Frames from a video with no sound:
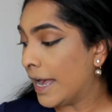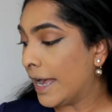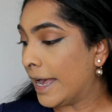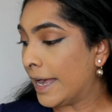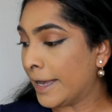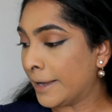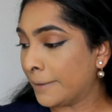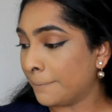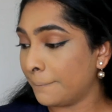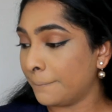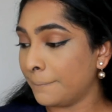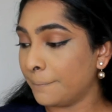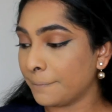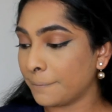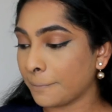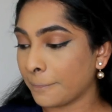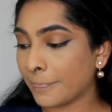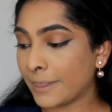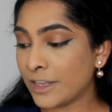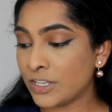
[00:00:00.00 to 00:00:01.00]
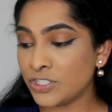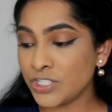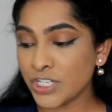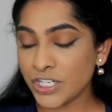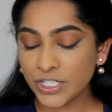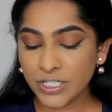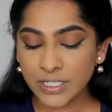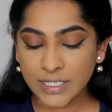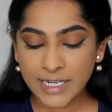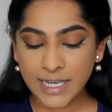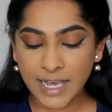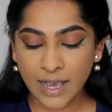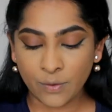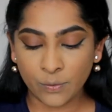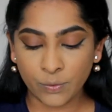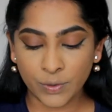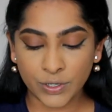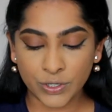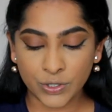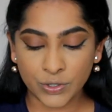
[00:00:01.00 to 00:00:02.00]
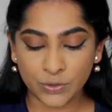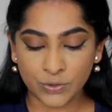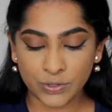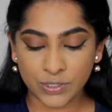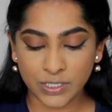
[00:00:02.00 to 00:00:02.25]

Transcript: Um, generally, I would use